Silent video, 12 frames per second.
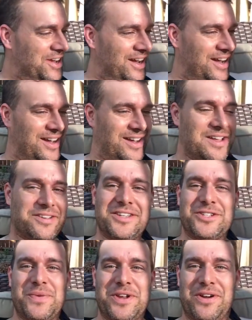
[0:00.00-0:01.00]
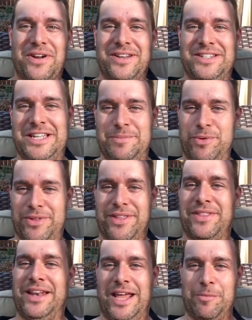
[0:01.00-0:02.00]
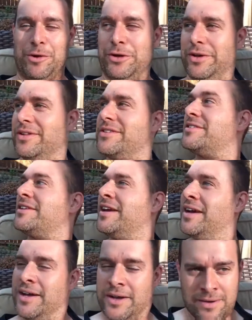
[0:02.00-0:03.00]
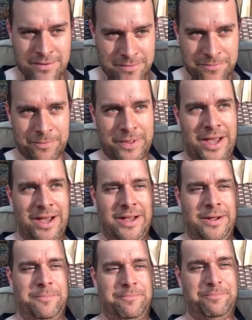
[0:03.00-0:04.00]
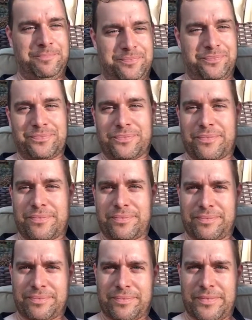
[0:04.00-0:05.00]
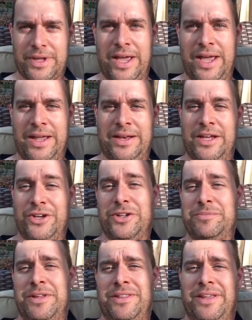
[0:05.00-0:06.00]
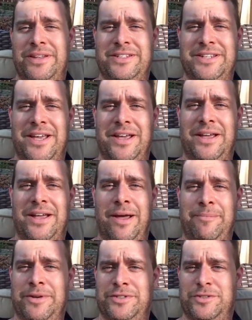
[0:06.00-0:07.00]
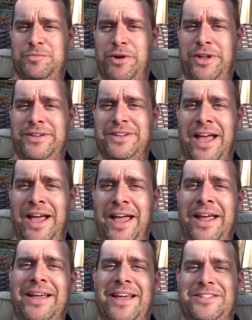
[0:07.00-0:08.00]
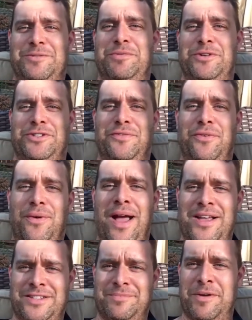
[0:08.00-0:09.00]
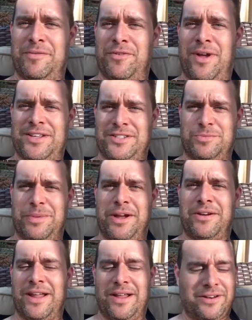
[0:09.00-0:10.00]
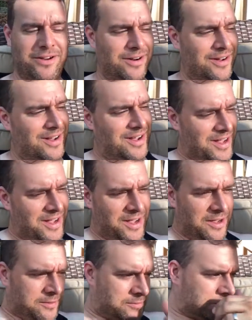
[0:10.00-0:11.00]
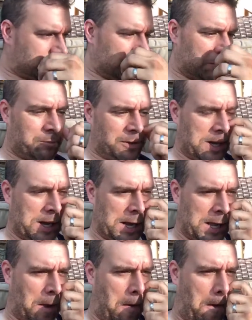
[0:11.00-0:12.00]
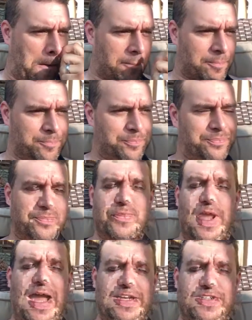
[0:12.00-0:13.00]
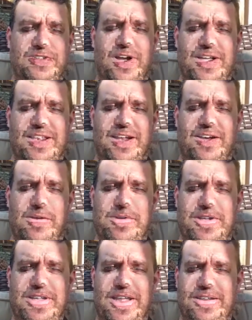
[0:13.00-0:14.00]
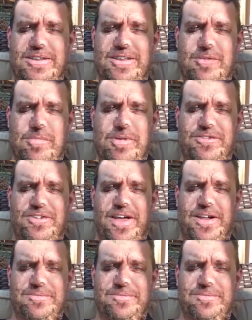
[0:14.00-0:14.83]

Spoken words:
At least when you're deep within the neighborhoods. Um, and it could be that I'm a Sprint guy as opposed to Verizon. Maybe Verizon's bigger down here. But I do like that unlimited data. I'm a big fan.